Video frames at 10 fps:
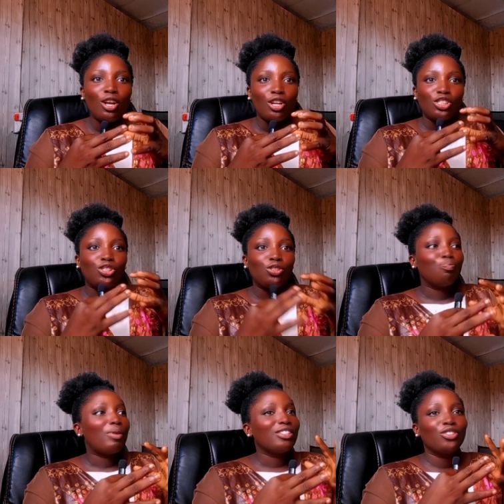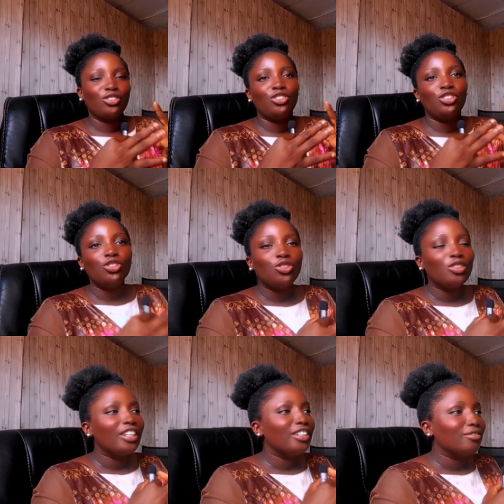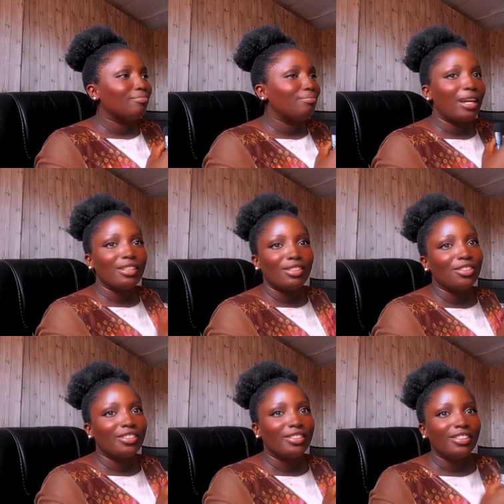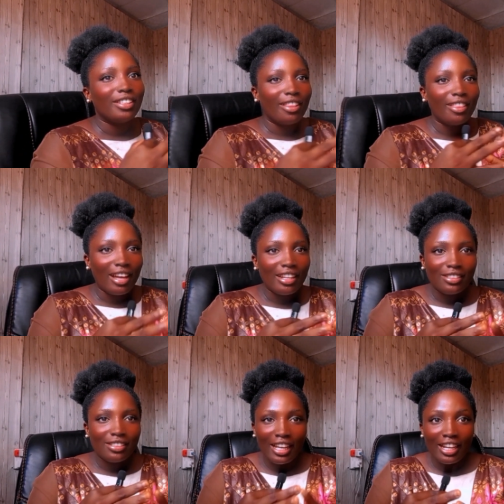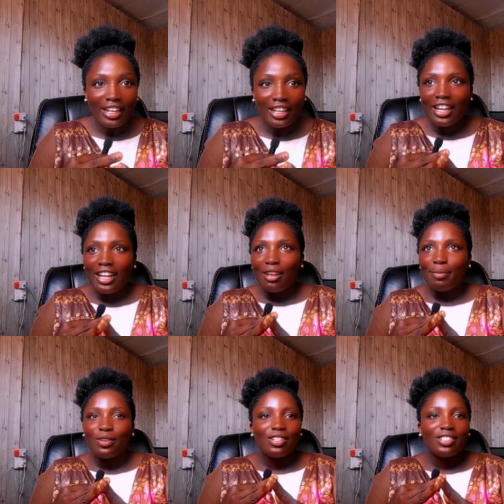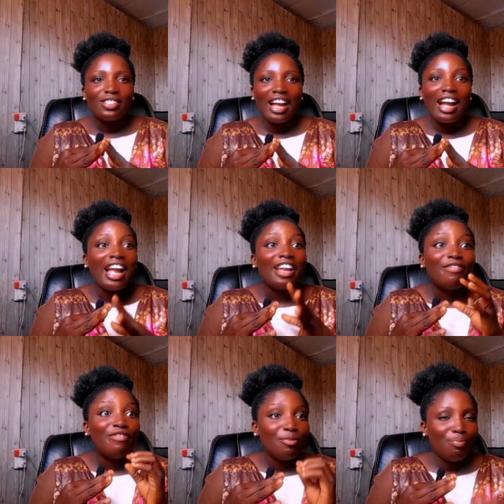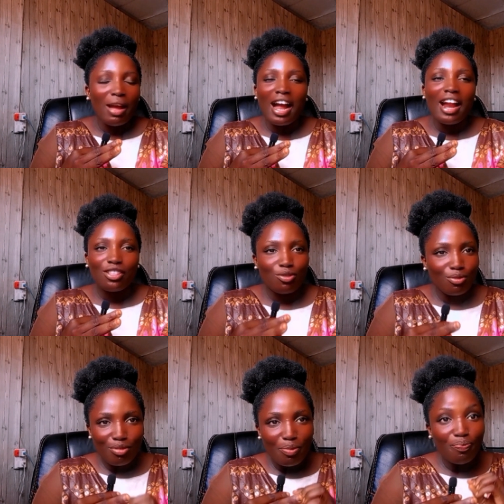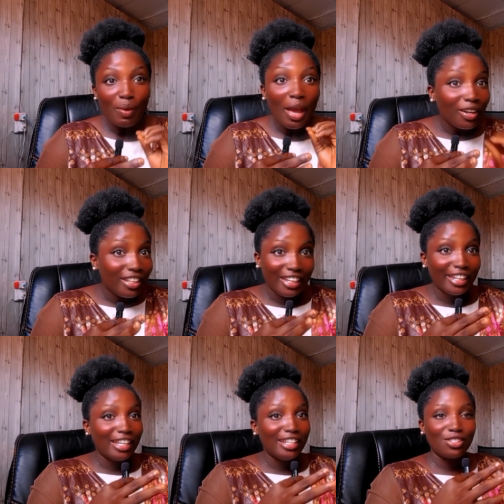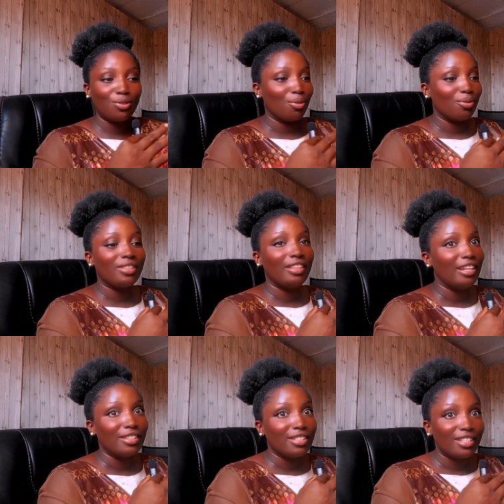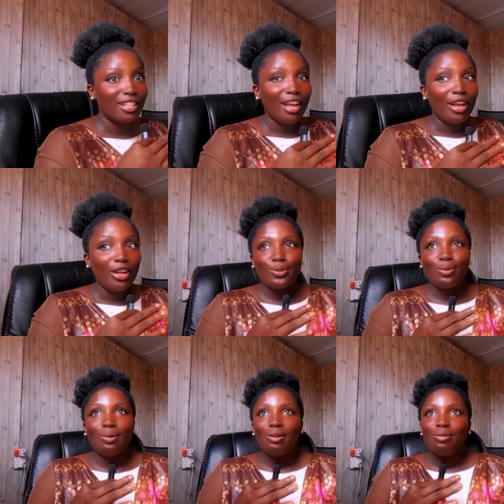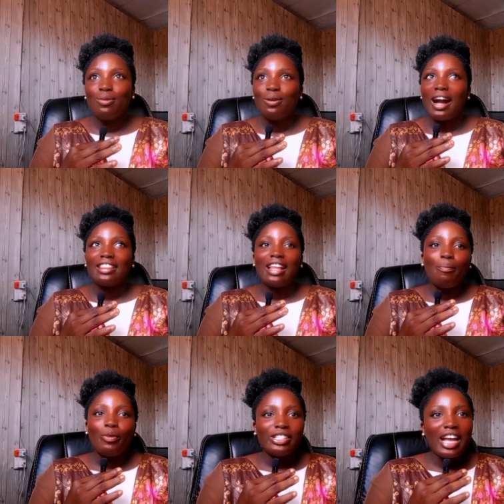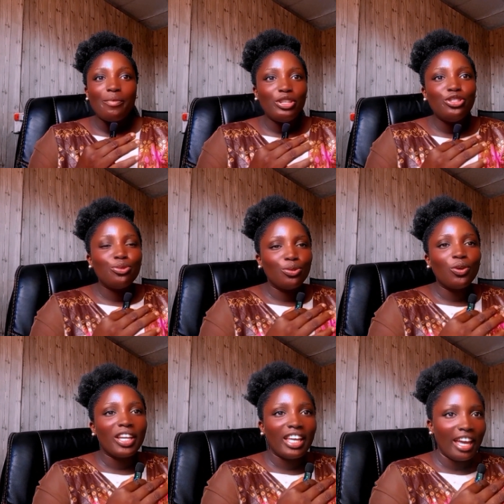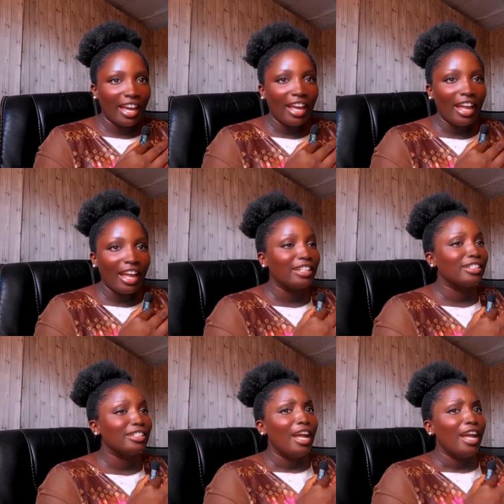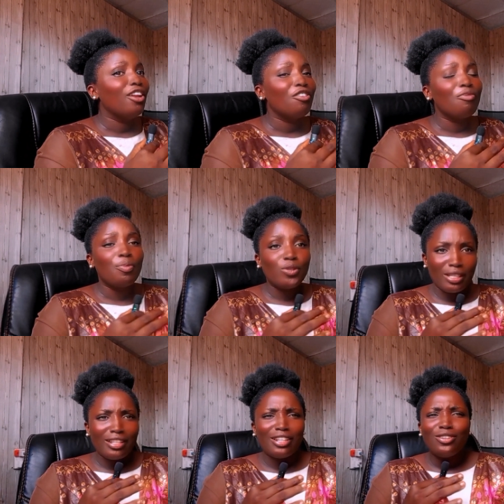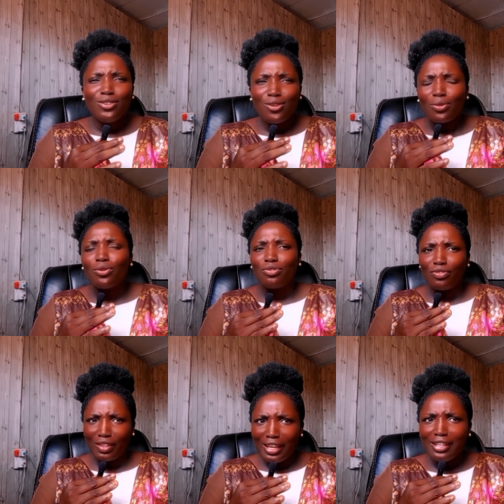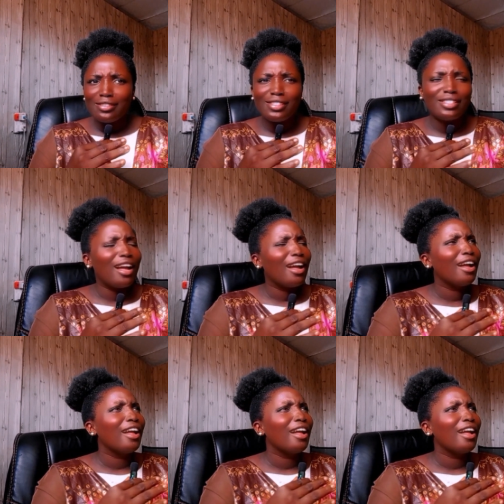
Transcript: ch pastors children pastors this and that in because i I, I had to rebel against those things so at that point i really do not care and a lot of people said a lot of things ah